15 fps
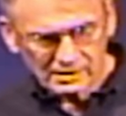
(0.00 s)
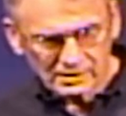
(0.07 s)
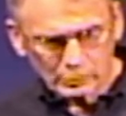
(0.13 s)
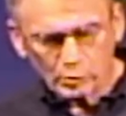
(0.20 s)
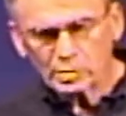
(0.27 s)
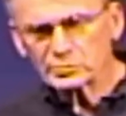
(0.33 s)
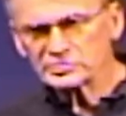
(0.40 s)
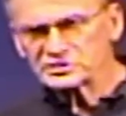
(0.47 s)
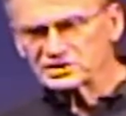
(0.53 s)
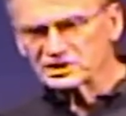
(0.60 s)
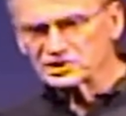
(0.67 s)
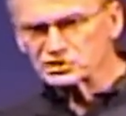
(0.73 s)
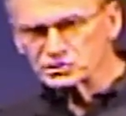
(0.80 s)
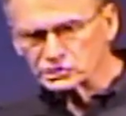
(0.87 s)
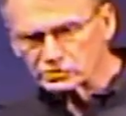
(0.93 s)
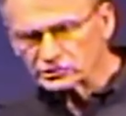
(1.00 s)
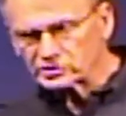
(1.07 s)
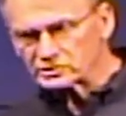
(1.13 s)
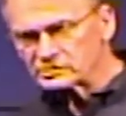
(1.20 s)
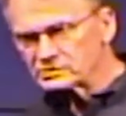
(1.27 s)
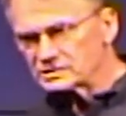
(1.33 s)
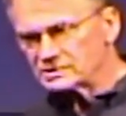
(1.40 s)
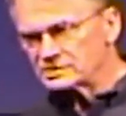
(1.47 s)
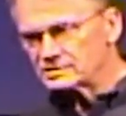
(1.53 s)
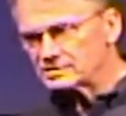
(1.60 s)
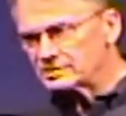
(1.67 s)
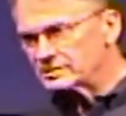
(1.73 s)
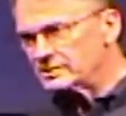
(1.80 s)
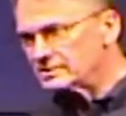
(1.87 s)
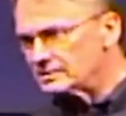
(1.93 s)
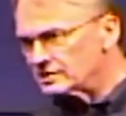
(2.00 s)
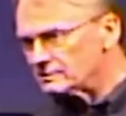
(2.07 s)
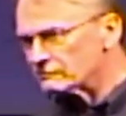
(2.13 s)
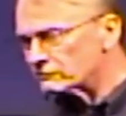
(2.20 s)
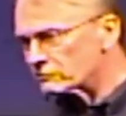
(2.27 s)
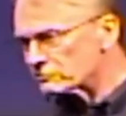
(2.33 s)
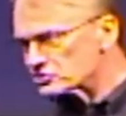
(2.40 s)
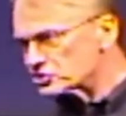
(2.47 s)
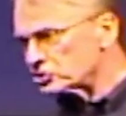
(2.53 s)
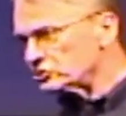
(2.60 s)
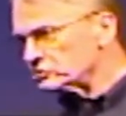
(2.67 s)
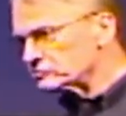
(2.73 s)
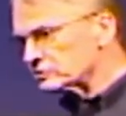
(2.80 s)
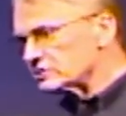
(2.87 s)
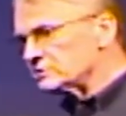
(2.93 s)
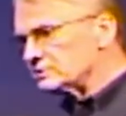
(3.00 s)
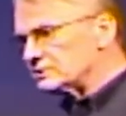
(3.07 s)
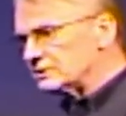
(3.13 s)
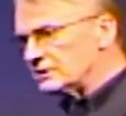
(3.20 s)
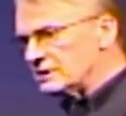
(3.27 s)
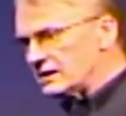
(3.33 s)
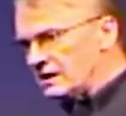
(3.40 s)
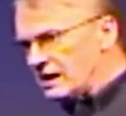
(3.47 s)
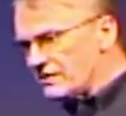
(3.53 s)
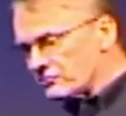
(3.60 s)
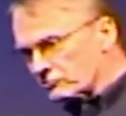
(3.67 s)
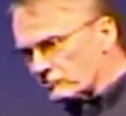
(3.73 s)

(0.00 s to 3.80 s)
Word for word: Where was the concern for the children and the